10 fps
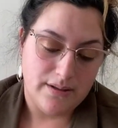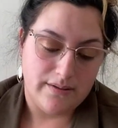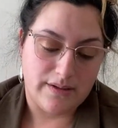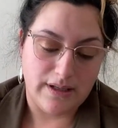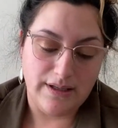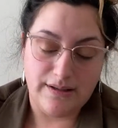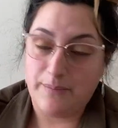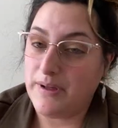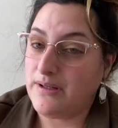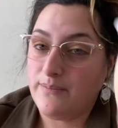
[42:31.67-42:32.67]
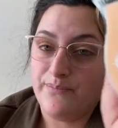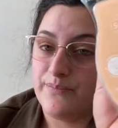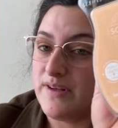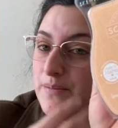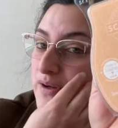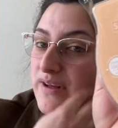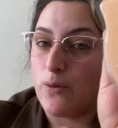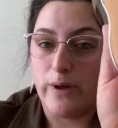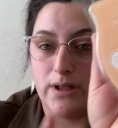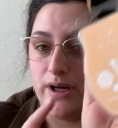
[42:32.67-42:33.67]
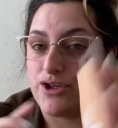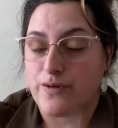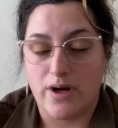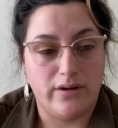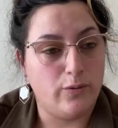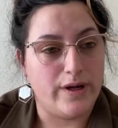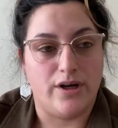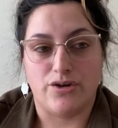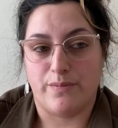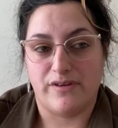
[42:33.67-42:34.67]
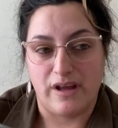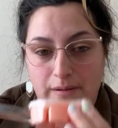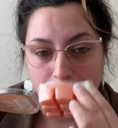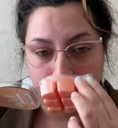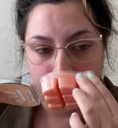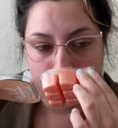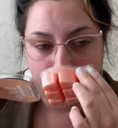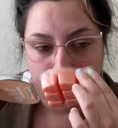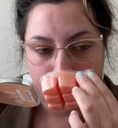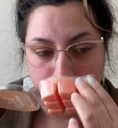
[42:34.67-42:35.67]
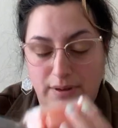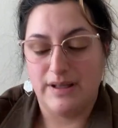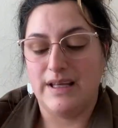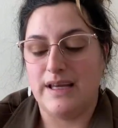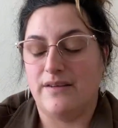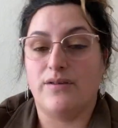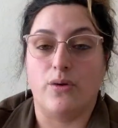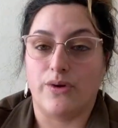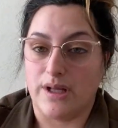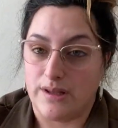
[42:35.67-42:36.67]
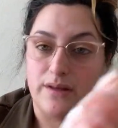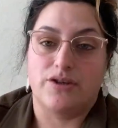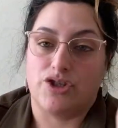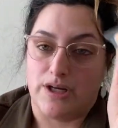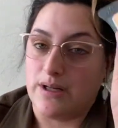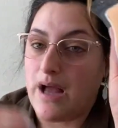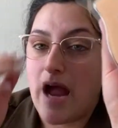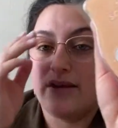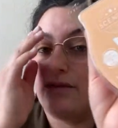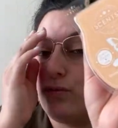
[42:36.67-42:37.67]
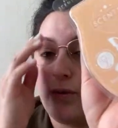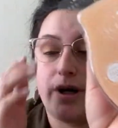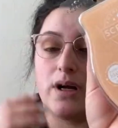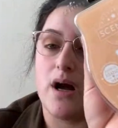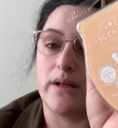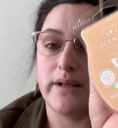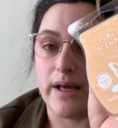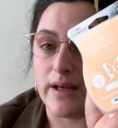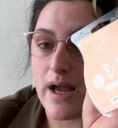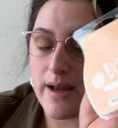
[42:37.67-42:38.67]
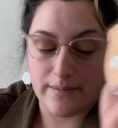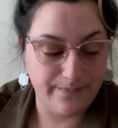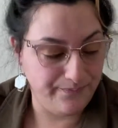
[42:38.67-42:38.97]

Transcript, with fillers: Skinny dipping smells like wet laundry all the way 100%. Please don't get this shit. I swear to God, like, I...